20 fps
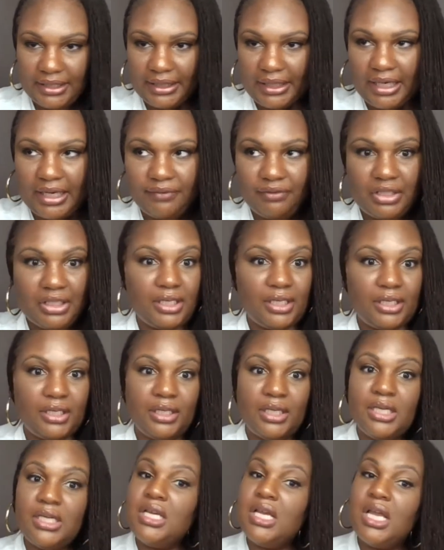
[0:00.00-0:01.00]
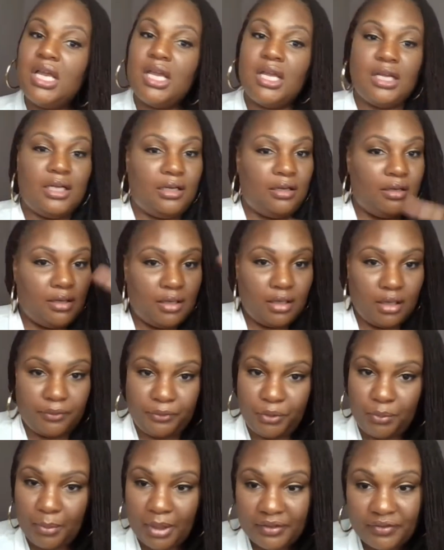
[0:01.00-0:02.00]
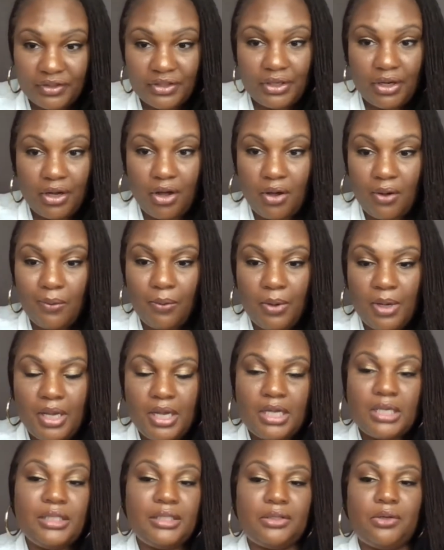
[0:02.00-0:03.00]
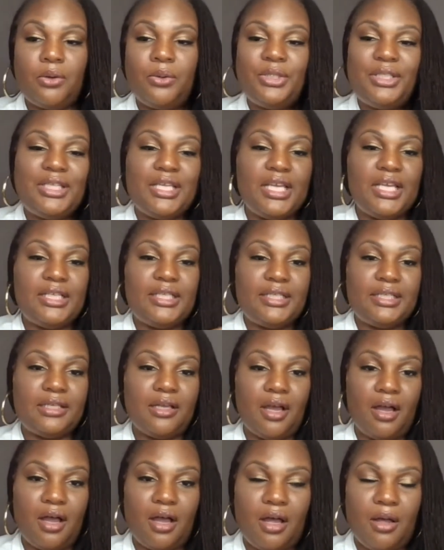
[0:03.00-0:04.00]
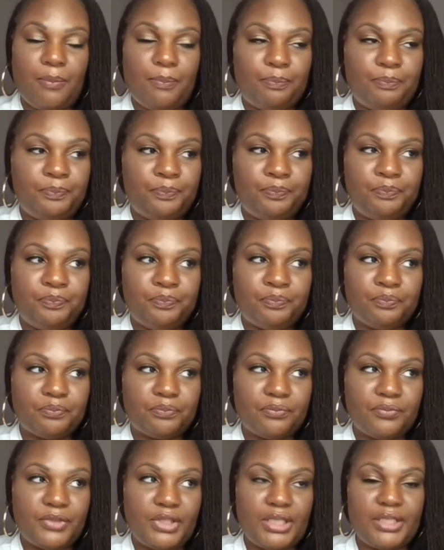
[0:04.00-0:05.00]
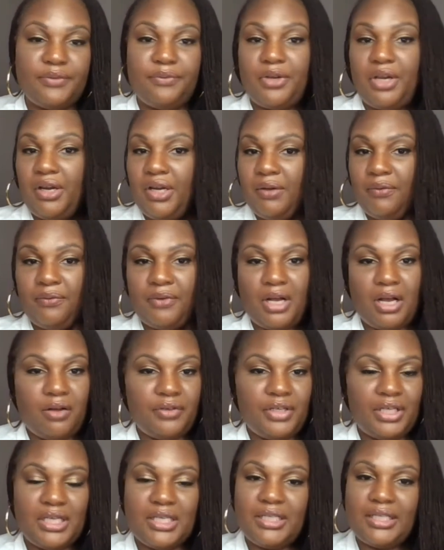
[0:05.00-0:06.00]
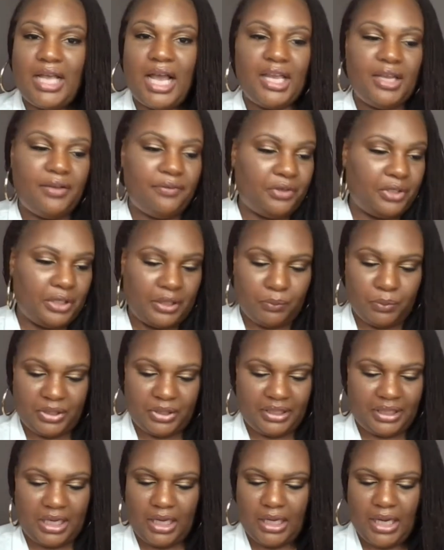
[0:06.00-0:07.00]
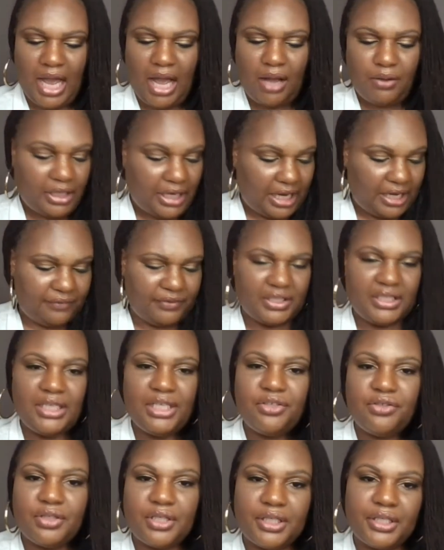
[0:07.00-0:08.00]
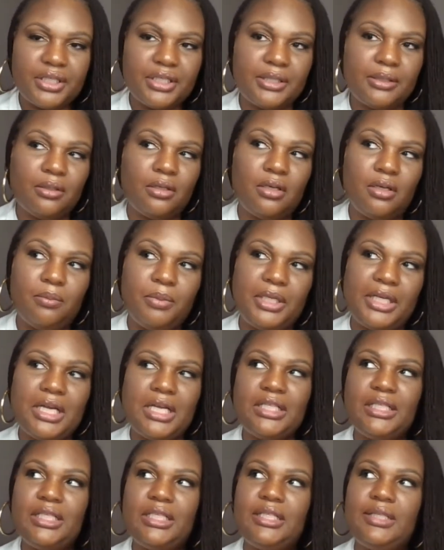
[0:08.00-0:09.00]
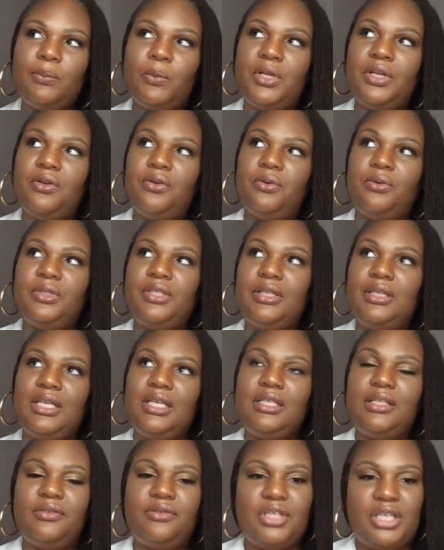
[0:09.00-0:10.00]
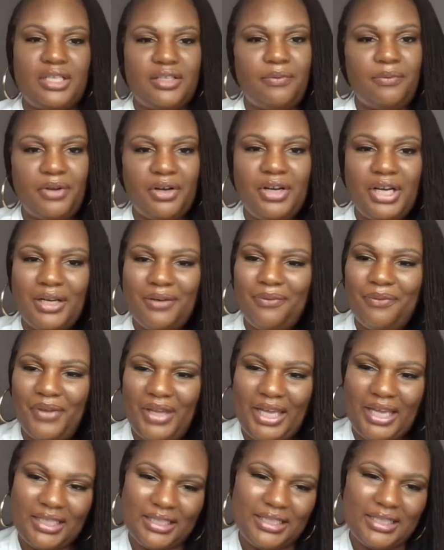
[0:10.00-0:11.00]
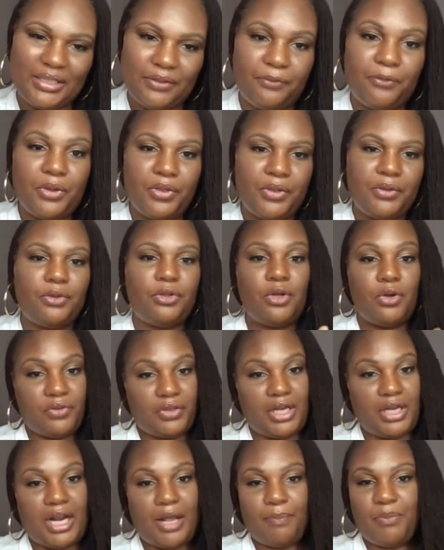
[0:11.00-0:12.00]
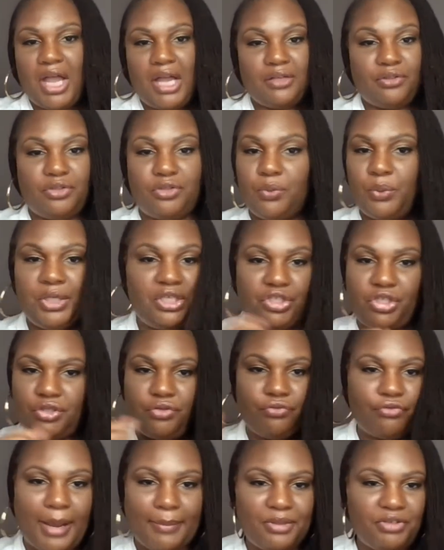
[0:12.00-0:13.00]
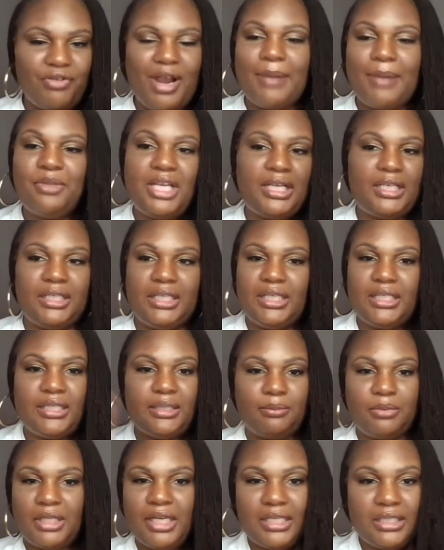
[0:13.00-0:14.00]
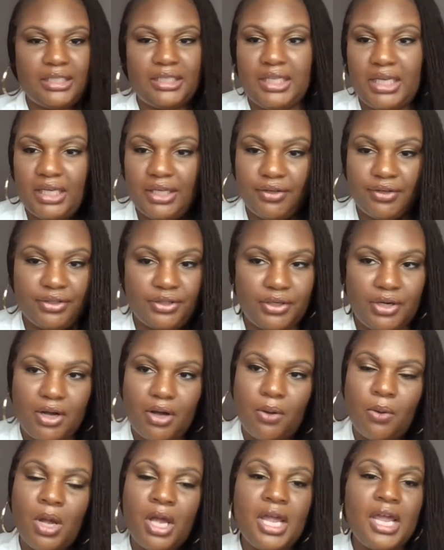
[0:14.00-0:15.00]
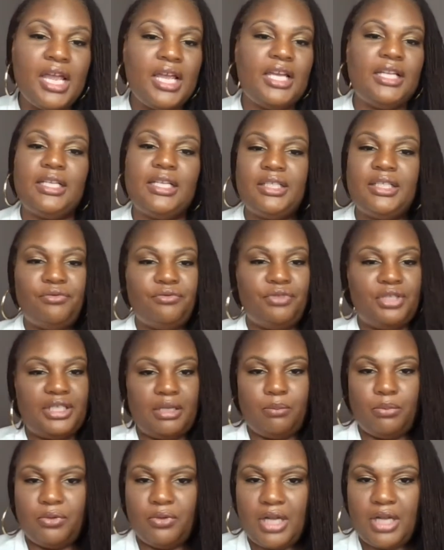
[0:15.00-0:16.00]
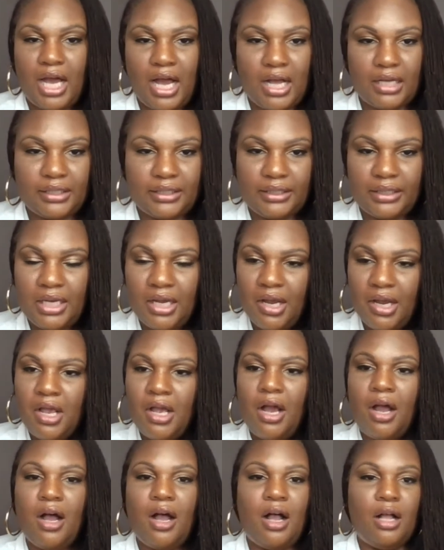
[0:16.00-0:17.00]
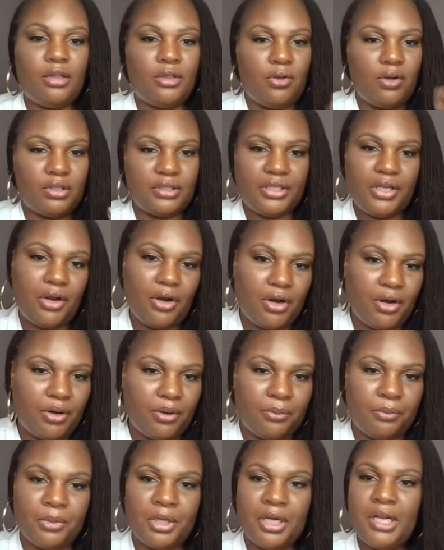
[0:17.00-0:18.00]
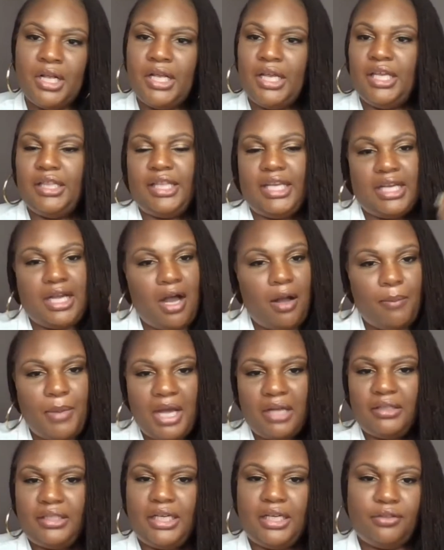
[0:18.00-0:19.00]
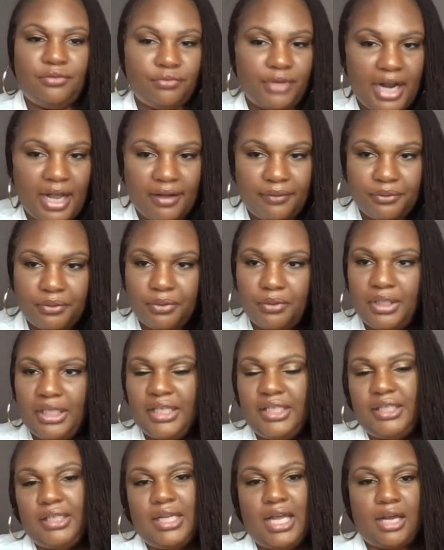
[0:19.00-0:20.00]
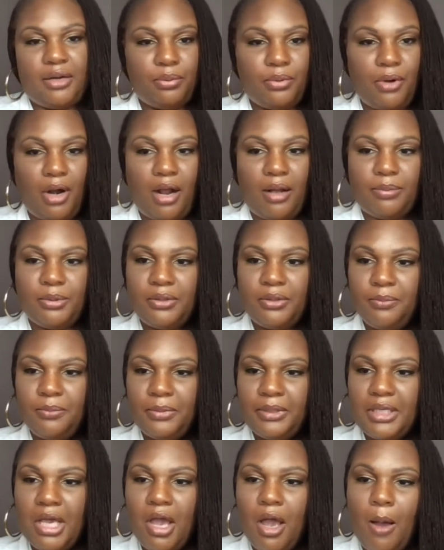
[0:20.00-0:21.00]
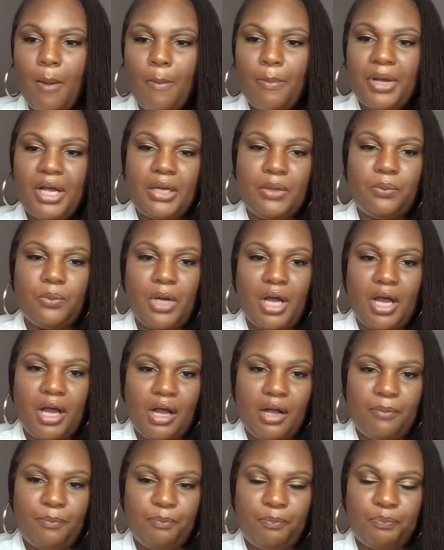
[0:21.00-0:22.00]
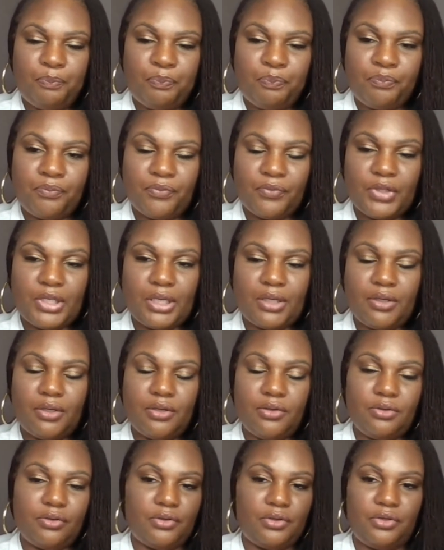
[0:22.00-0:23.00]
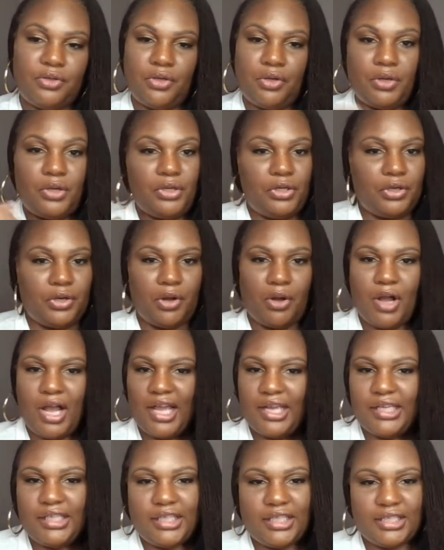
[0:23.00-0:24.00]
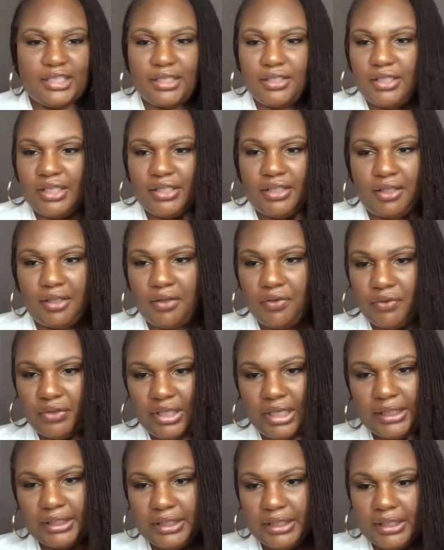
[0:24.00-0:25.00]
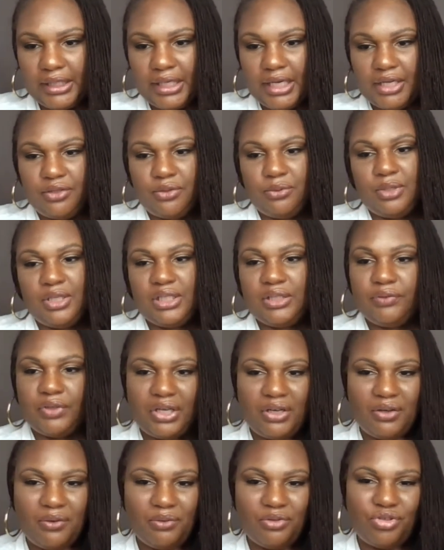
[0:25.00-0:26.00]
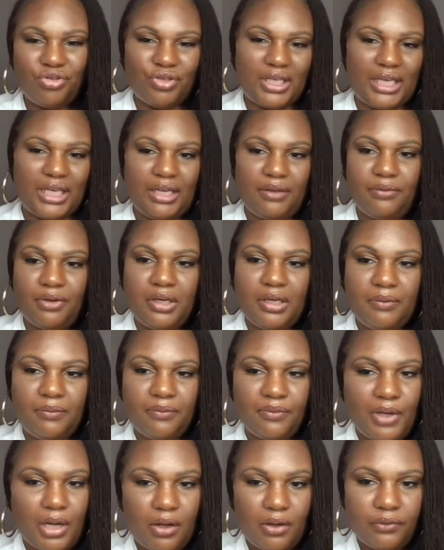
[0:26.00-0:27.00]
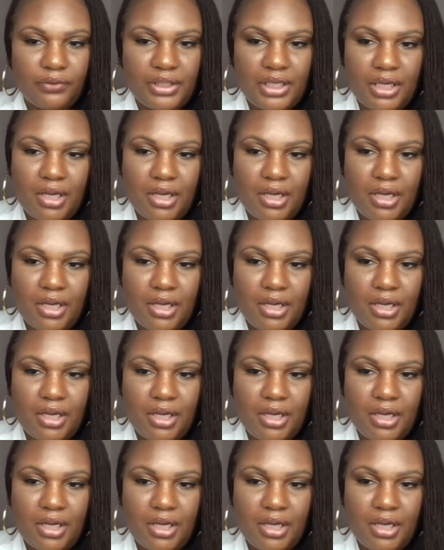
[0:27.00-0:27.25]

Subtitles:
that I've done a few months ago. So it's very involved, and I even was saying, how could I even teach this? Because it's one of those, it's a very advanced for the look that I'm not doing just wrap. Wrap technique is something I did 10 years ago. It doesn't resemble locks long term. If they come out, they unravel. It gives a lot of problems. But there's another technique that I do, and it's very intricate, very involved.